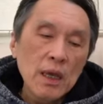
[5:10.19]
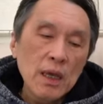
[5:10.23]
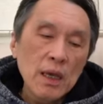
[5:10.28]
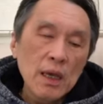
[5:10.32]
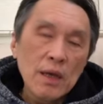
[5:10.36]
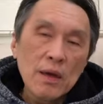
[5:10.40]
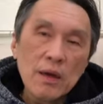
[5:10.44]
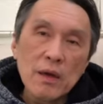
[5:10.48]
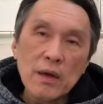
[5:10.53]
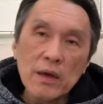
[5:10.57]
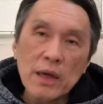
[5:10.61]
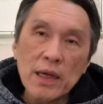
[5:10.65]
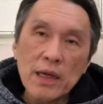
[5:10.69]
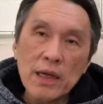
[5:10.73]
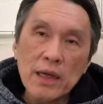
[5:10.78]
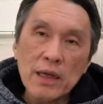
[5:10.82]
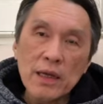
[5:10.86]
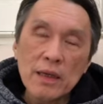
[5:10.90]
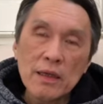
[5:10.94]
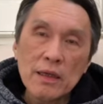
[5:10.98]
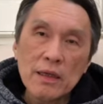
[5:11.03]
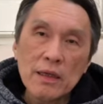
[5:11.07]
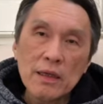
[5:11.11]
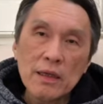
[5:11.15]
Okay?
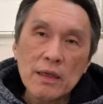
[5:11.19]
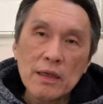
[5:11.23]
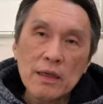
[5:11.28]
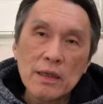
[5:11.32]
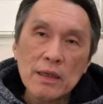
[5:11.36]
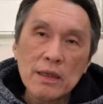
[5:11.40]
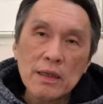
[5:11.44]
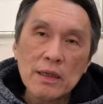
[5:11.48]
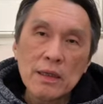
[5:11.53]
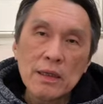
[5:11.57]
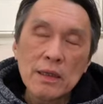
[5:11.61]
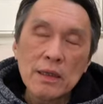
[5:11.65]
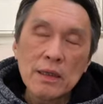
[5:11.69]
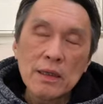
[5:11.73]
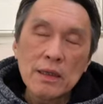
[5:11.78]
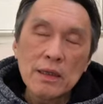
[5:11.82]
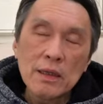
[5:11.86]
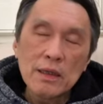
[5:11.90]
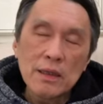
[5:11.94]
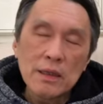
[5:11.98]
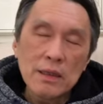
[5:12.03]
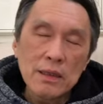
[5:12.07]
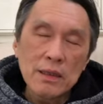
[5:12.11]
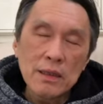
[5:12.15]

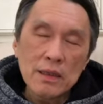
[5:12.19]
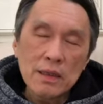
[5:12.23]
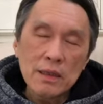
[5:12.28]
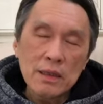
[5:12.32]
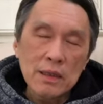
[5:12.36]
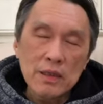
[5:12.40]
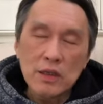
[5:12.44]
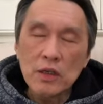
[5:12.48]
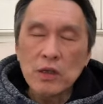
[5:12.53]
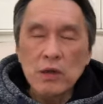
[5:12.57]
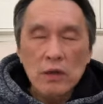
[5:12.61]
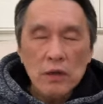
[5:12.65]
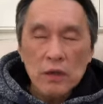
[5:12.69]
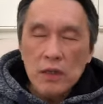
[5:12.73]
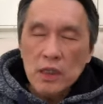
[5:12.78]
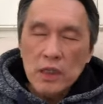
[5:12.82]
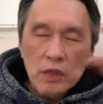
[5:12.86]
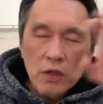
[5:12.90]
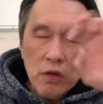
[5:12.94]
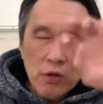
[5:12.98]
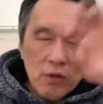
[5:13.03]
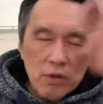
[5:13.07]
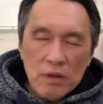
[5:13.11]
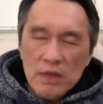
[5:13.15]
So he
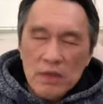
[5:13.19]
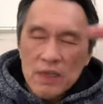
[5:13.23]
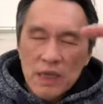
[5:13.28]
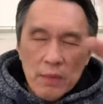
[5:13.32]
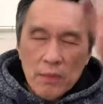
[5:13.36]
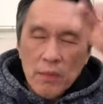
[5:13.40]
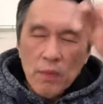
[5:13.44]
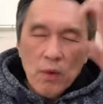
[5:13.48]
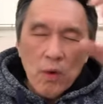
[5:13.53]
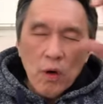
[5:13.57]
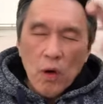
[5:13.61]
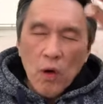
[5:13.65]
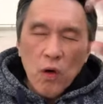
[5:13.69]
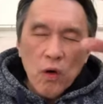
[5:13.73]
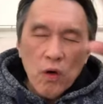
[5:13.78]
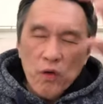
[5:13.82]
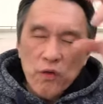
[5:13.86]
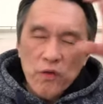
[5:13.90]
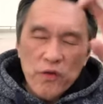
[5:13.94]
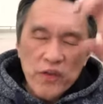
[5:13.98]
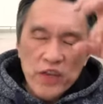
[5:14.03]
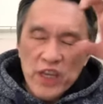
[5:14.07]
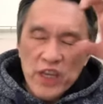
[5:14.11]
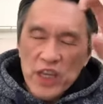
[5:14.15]
took some
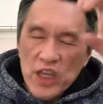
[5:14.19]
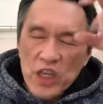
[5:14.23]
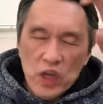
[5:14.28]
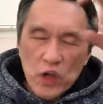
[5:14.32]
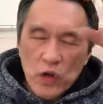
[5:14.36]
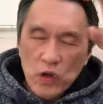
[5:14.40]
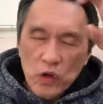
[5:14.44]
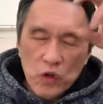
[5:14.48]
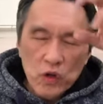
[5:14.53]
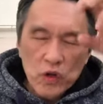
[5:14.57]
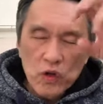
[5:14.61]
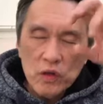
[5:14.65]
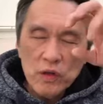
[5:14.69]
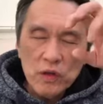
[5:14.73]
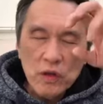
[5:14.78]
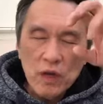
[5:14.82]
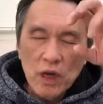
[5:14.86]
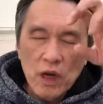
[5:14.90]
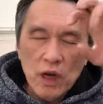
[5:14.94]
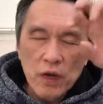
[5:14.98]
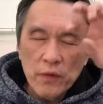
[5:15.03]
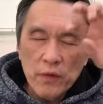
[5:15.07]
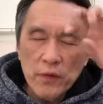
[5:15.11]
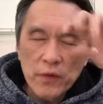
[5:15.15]
old videos
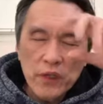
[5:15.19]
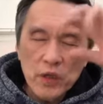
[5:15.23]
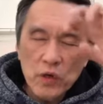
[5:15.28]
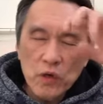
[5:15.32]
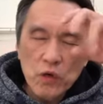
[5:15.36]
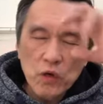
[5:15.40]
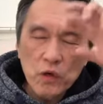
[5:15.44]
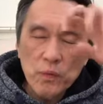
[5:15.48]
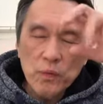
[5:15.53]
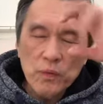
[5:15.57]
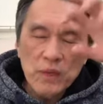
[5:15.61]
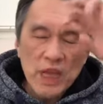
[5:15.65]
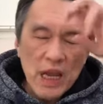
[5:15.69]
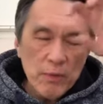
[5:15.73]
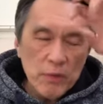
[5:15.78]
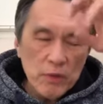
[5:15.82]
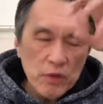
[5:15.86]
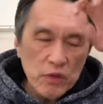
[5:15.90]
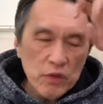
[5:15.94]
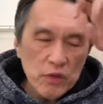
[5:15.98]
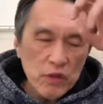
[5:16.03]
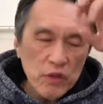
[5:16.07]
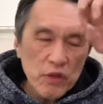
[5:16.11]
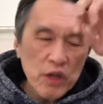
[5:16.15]
of the group
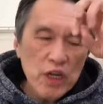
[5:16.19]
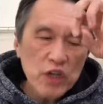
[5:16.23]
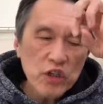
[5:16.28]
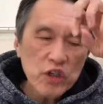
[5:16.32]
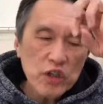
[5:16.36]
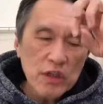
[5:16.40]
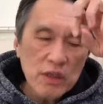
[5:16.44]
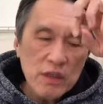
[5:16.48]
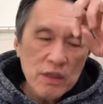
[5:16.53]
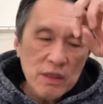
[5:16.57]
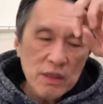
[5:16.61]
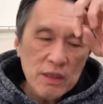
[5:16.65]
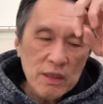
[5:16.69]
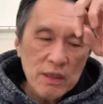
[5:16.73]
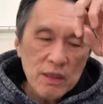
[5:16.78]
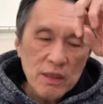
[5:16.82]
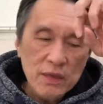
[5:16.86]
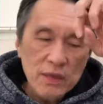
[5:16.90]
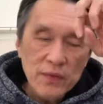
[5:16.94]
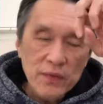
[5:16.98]
demonstrations